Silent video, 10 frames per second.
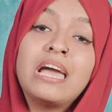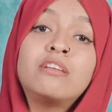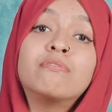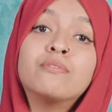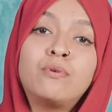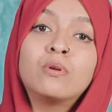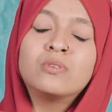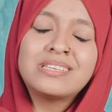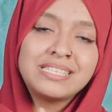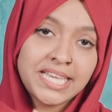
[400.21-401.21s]
and if you follow
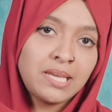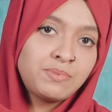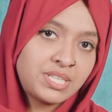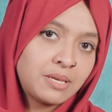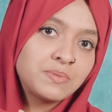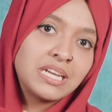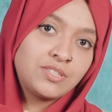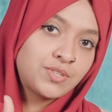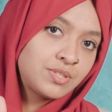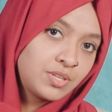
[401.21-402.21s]
the same steps I
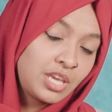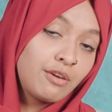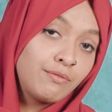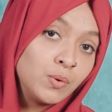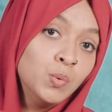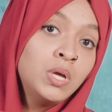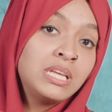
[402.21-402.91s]
just give you,